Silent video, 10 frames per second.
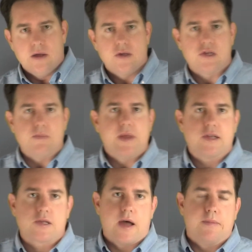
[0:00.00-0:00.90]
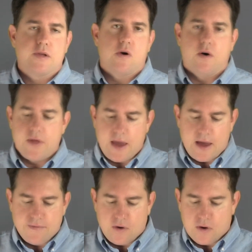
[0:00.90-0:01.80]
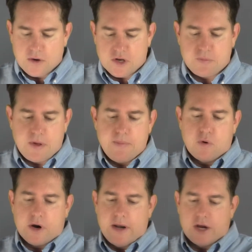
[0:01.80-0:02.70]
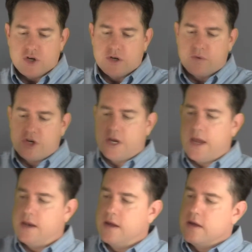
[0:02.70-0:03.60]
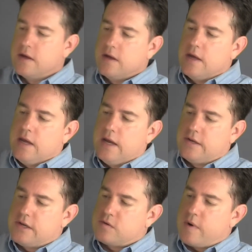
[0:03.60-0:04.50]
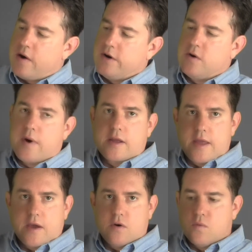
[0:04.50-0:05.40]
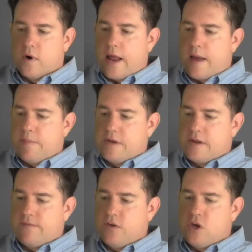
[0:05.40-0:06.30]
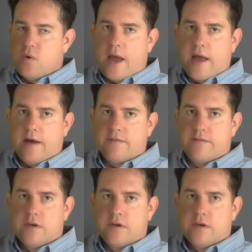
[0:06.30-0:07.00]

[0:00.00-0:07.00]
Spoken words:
some desktops, all they have are DisplayPort connections, which again is this rounded rectangle. What happens if you have